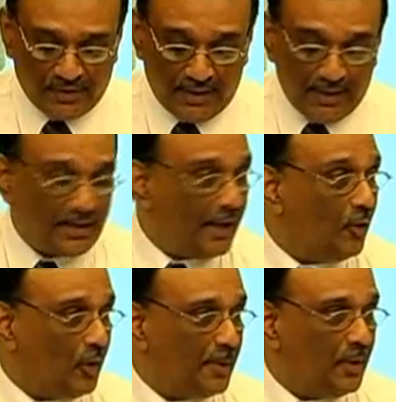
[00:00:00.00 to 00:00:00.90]
and it
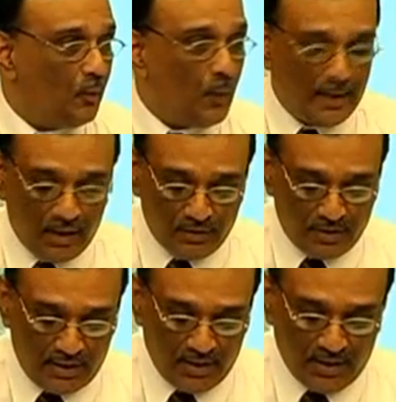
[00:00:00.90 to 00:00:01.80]
cannot be
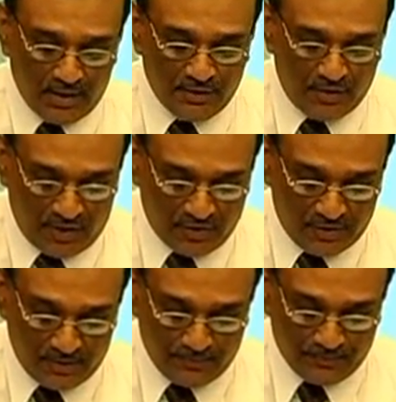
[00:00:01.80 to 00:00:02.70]
violently changed.